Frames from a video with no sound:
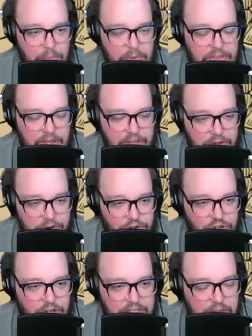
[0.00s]
and we think you're
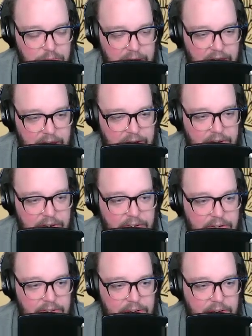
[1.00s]
just the man
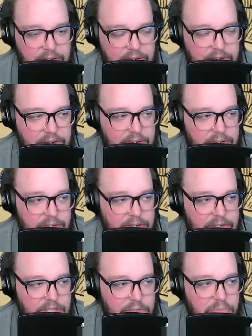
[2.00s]

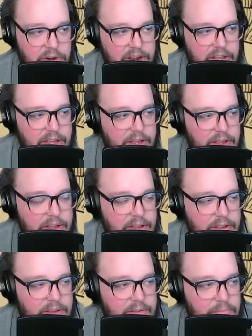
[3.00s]
to bring
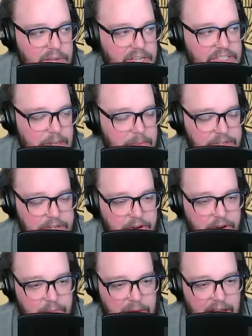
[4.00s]
big
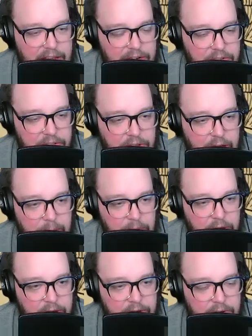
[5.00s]
cemetery back into the
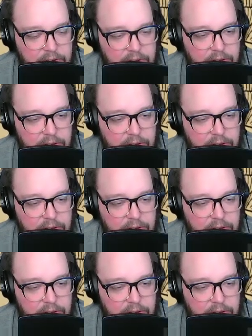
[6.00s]
limelight.